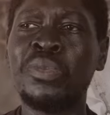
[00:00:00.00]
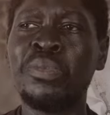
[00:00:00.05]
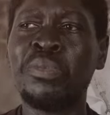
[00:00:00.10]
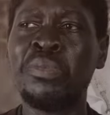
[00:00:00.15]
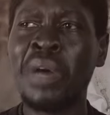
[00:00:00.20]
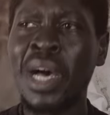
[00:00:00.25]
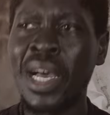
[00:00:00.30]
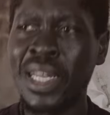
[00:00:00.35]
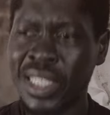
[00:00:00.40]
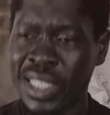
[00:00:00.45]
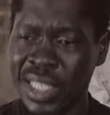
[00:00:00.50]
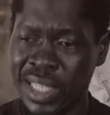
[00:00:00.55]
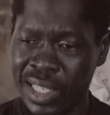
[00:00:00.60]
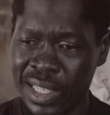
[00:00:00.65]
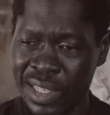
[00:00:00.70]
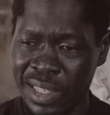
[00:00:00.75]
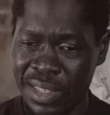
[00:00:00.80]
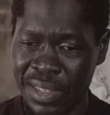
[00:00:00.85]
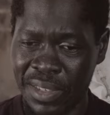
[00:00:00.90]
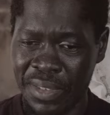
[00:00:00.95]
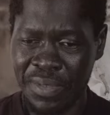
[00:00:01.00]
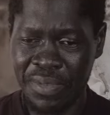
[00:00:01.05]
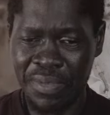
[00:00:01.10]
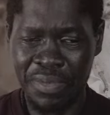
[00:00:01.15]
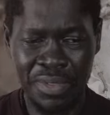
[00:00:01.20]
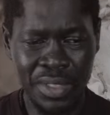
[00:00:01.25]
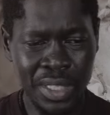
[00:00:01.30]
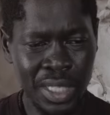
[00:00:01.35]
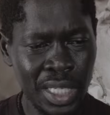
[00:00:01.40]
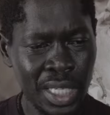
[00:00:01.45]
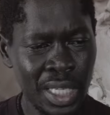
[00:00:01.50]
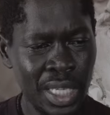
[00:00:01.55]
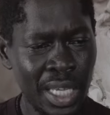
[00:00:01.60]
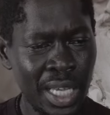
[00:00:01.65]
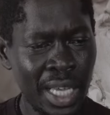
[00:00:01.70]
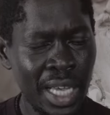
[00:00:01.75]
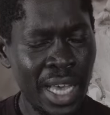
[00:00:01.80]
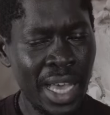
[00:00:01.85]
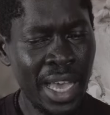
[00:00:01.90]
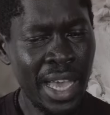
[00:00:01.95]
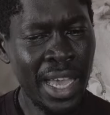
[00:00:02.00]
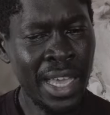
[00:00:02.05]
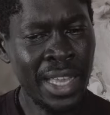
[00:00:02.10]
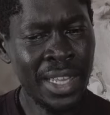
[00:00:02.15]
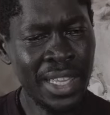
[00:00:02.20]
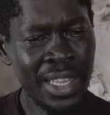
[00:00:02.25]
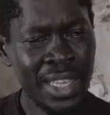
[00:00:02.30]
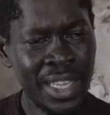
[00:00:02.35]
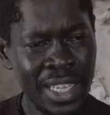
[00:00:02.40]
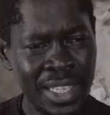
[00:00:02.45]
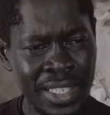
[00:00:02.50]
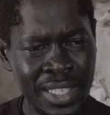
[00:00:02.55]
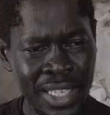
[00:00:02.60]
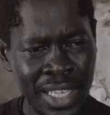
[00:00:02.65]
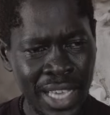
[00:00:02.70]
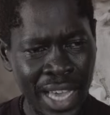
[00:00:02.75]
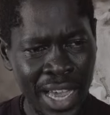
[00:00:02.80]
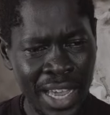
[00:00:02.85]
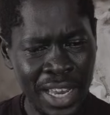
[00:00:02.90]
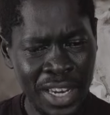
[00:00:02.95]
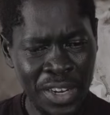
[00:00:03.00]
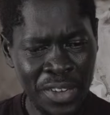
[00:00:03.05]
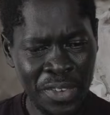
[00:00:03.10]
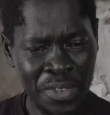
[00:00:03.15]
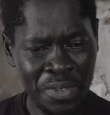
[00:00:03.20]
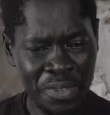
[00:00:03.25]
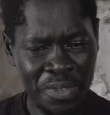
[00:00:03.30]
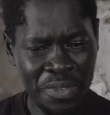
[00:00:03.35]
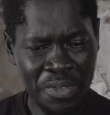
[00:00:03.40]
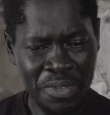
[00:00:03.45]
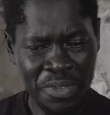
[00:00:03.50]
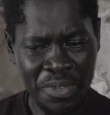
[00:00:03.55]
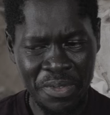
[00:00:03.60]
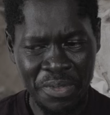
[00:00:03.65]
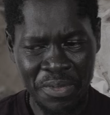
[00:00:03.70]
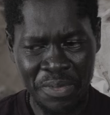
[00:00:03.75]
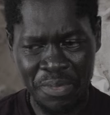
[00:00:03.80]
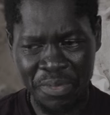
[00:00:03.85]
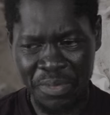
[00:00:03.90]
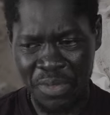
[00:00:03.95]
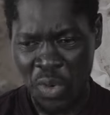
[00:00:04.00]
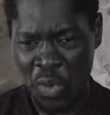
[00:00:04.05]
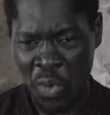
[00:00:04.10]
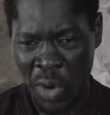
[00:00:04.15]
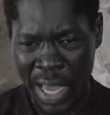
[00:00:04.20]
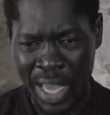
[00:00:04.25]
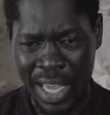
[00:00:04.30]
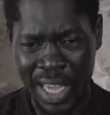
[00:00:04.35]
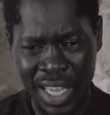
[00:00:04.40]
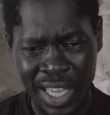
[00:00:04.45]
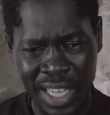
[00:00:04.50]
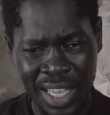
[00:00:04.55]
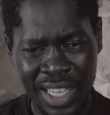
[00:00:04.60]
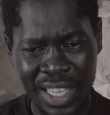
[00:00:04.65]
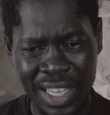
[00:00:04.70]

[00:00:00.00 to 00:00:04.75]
But in this kind of way,